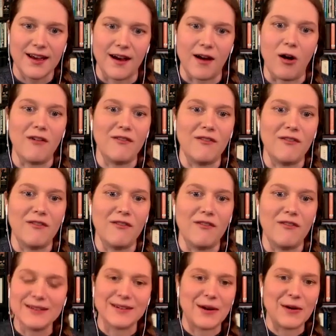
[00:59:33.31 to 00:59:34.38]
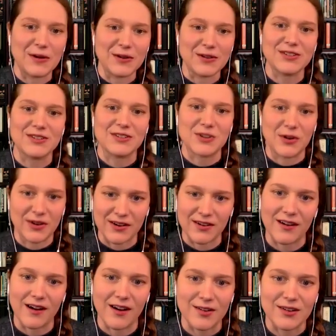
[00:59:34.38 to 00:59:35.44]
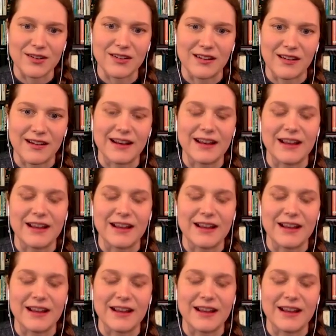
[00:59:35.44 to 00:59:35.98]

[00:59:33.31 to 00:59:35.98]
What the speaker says: obviously co-host John Kiriakou tonight.